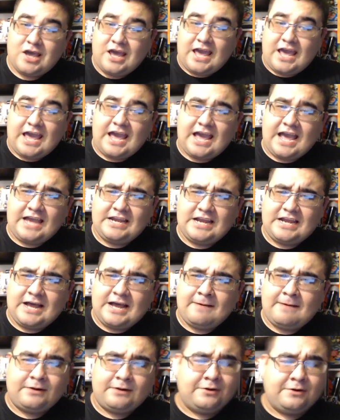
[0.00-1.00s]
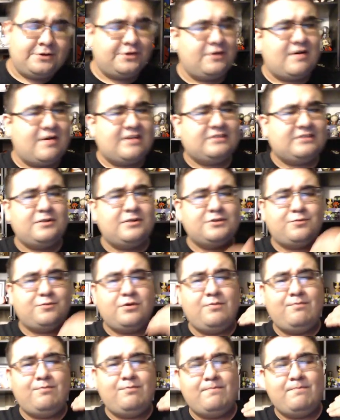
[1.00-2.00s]
And I don't do as much
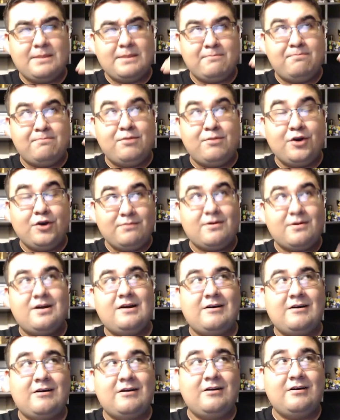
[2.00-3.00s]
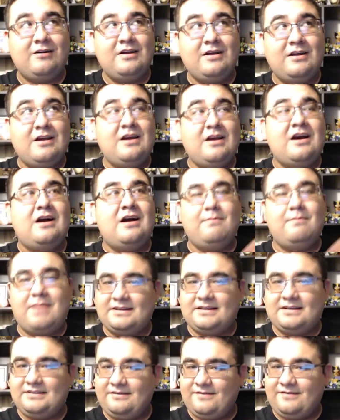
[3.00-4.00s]
Pokemon card
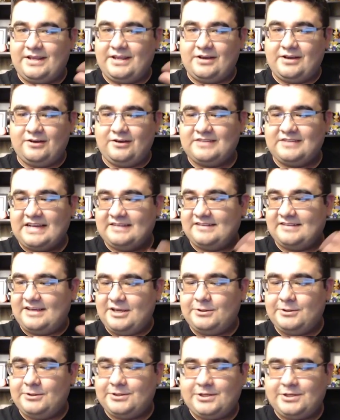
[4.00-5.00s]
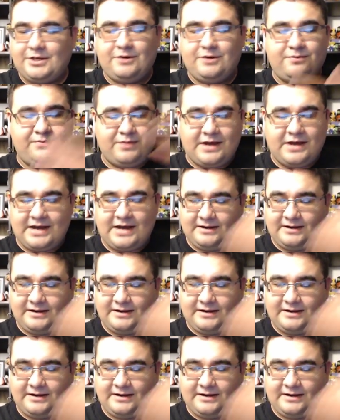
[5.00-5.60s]
unboxing videos as I used to, but